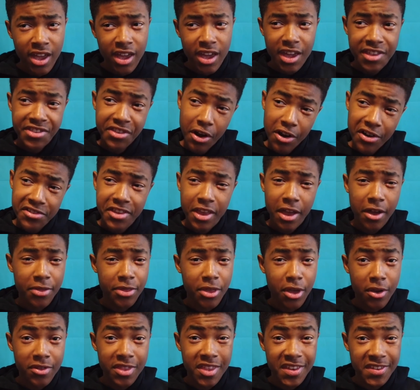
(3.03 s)
It turns out,
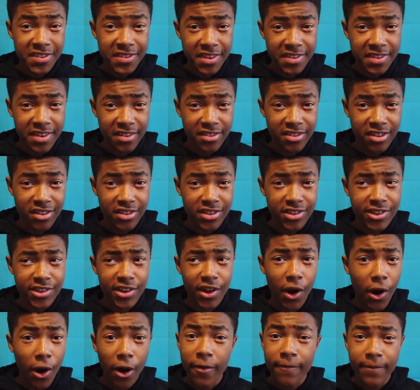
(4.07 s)
though, these decisions
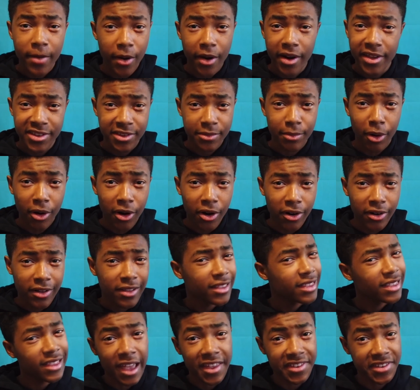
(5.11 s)
aren't very smart.
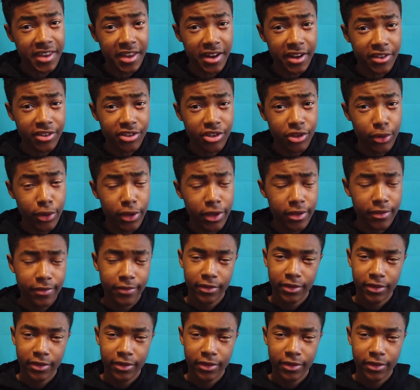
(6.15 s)
Let's get into it.